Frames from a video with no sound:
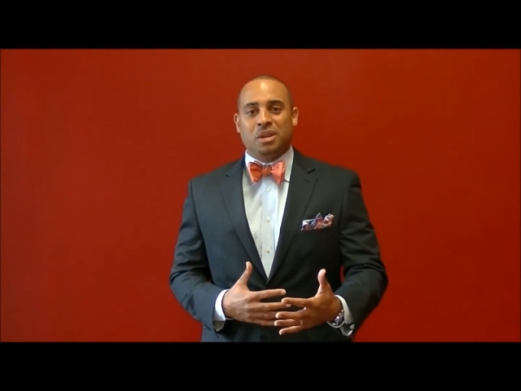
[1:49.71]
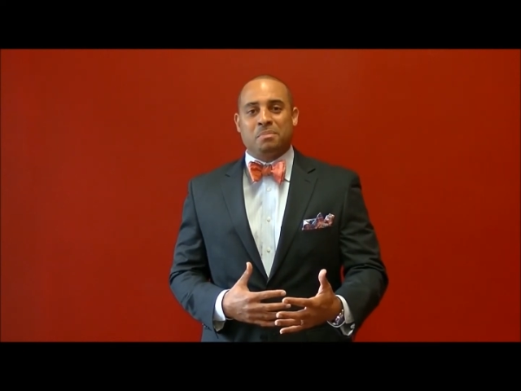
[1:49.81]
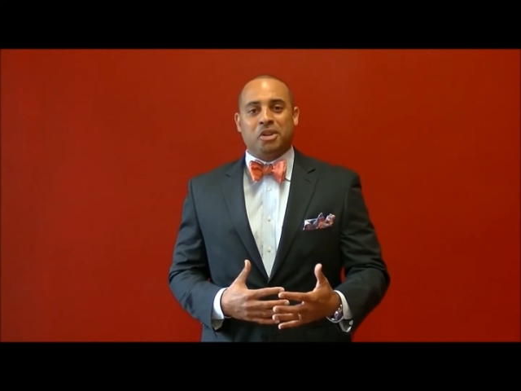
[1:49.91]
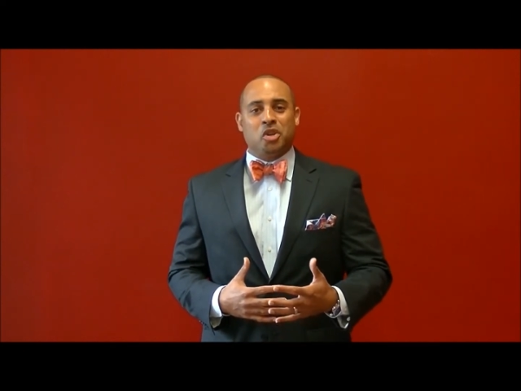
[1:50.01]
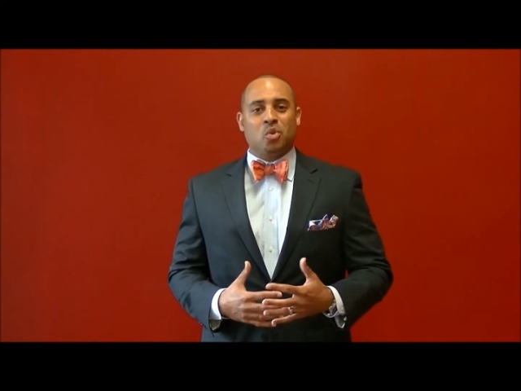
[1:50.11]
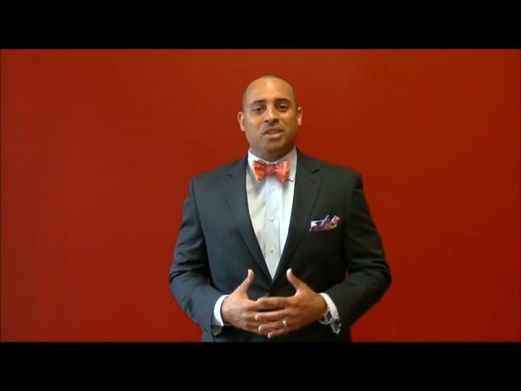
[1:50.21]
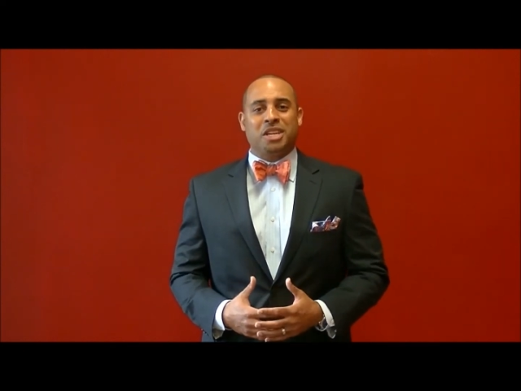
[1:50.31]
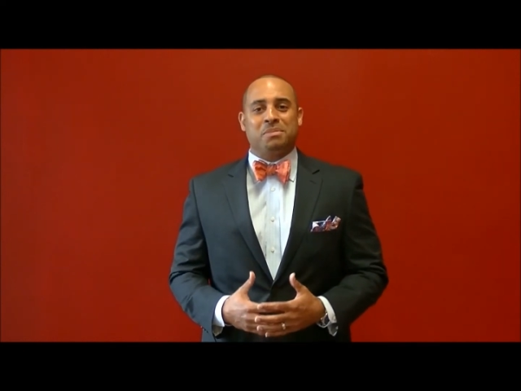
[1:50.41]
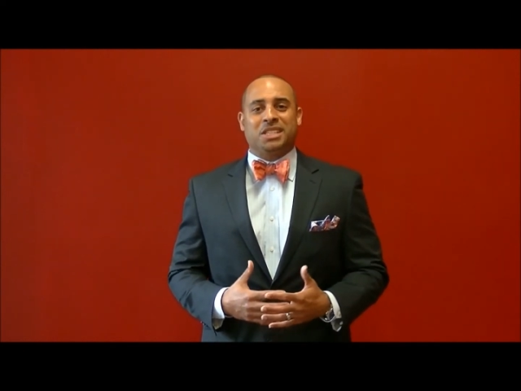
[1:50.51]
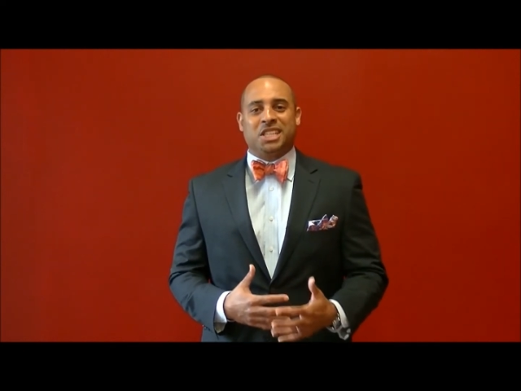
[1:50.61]
but you want
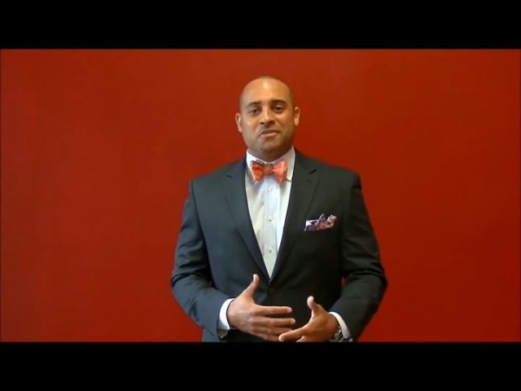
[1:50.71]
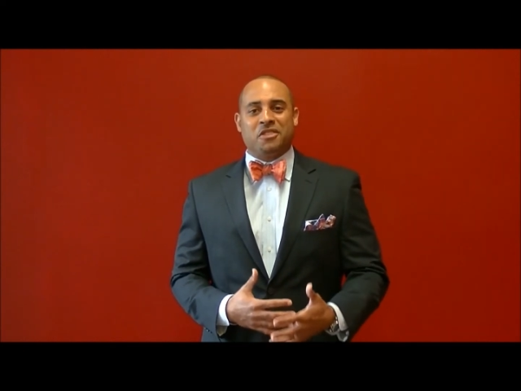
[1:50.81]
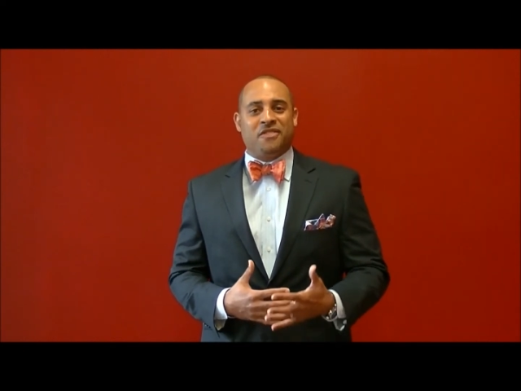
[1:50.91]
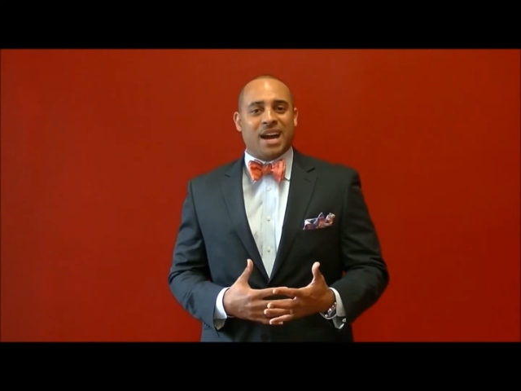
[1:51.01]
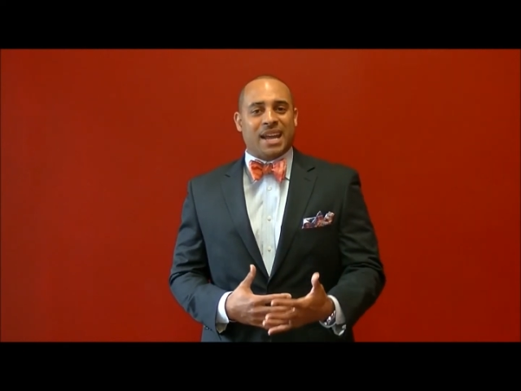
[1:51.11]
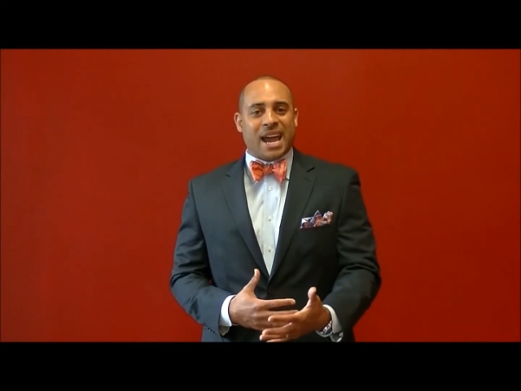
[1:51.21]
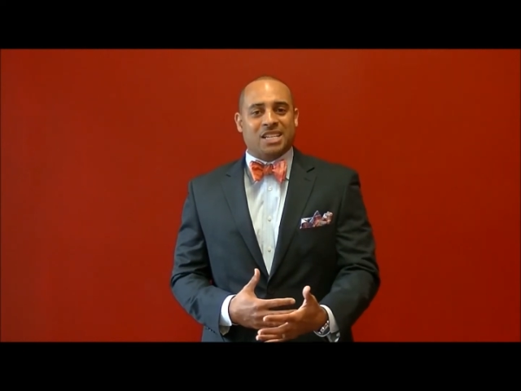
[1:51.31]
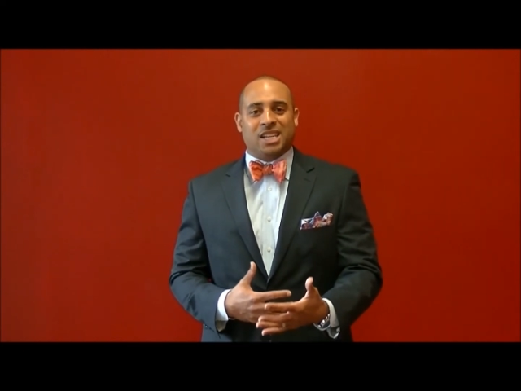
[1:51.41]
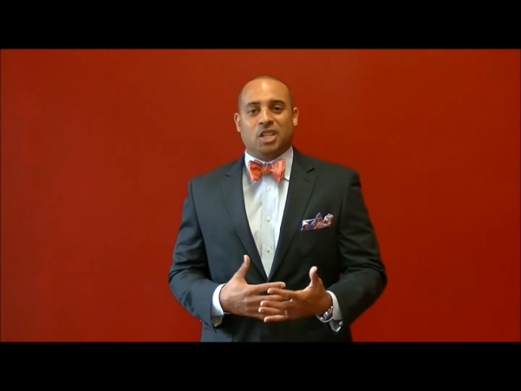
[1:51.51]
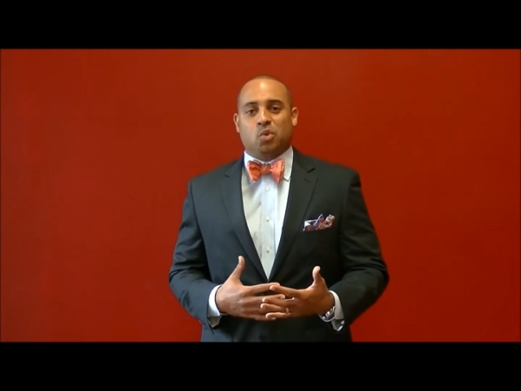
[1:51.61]
them to suffer
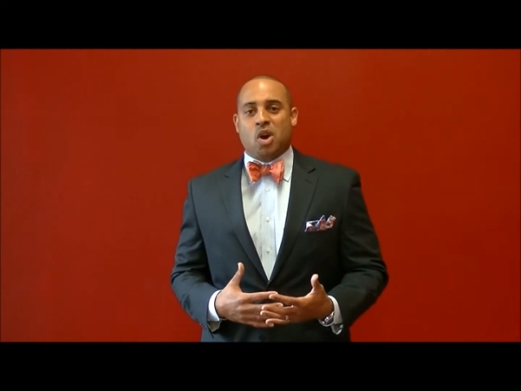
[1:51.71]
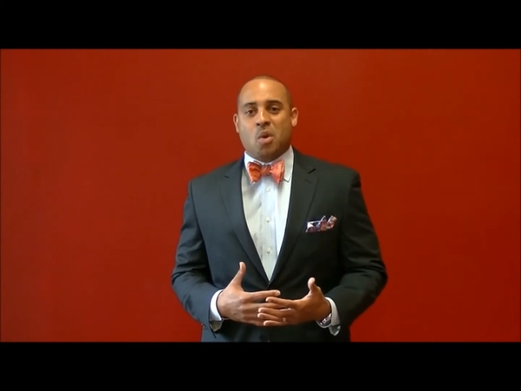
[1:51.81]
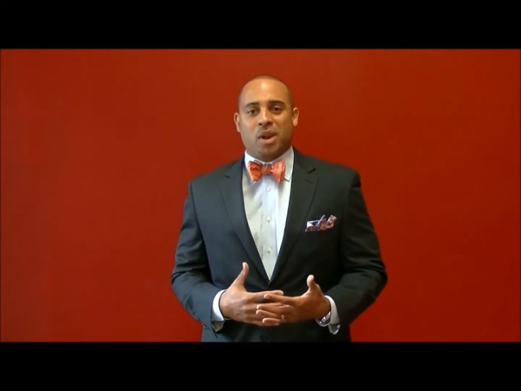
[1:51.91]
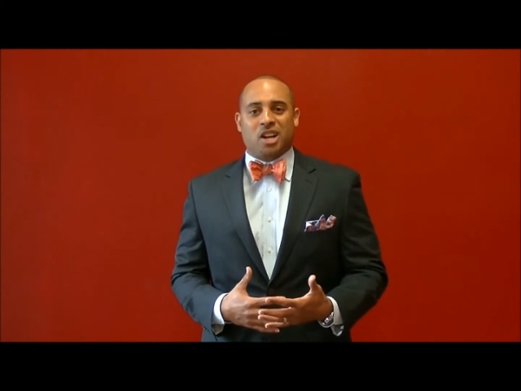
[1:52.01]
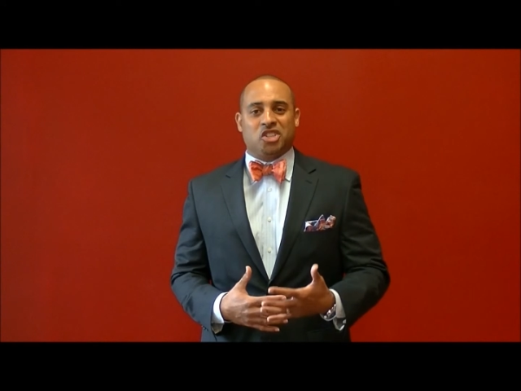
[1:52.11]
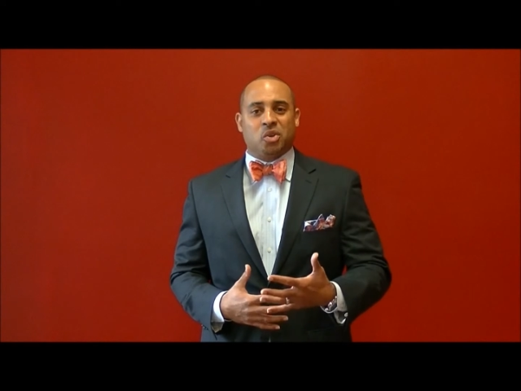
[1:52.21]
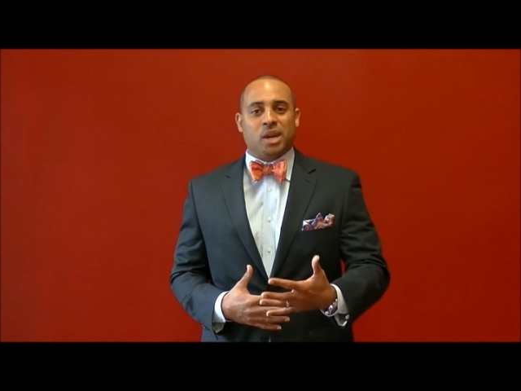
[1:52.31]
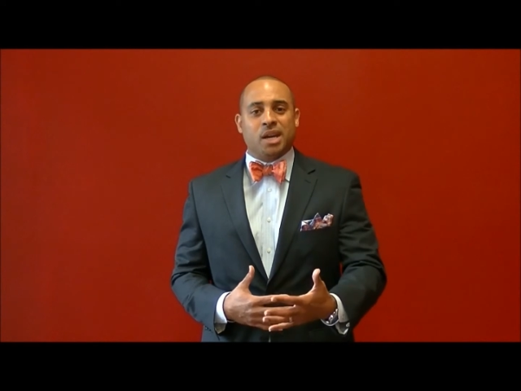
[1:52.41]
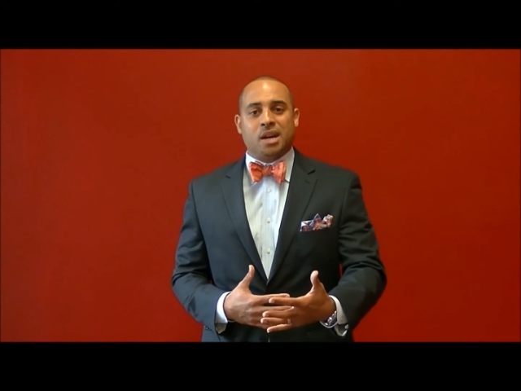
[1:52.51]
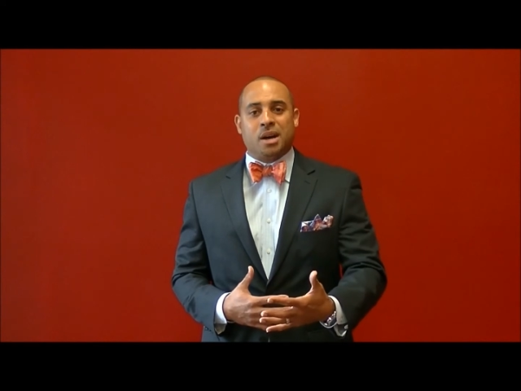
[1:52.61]
financially as well without your
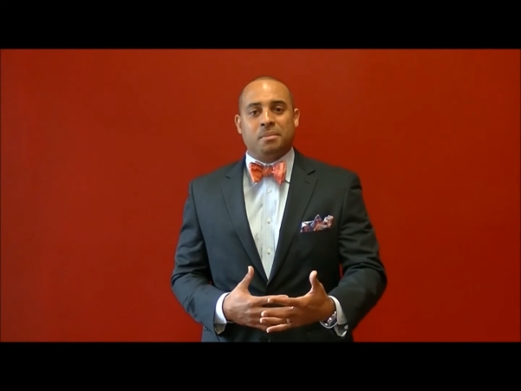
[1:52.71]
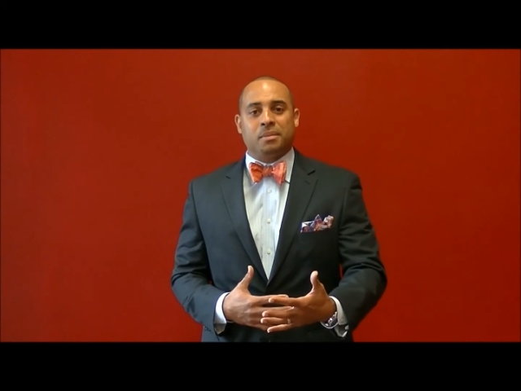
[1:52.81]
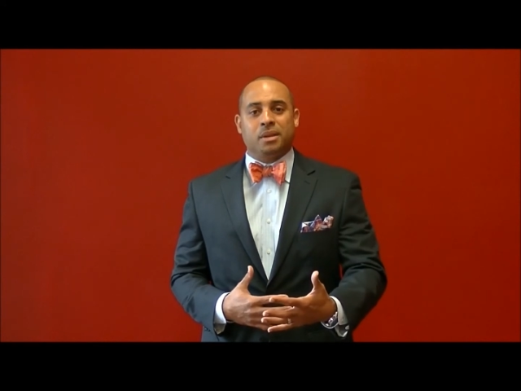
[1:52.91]
income?